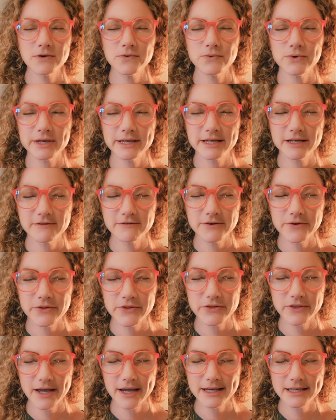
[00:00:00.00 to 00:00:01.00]
we give you
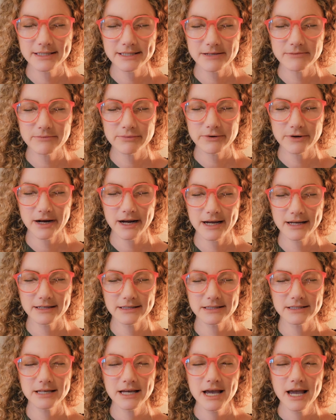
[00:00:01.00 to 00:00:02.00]
thanks and
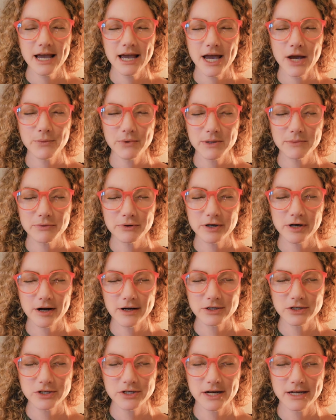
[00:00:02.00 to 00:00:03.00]
praise and we put
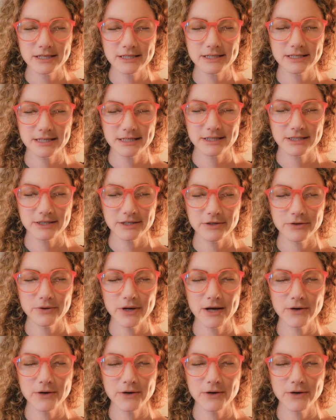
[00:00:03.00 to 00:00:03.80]
our trust in you.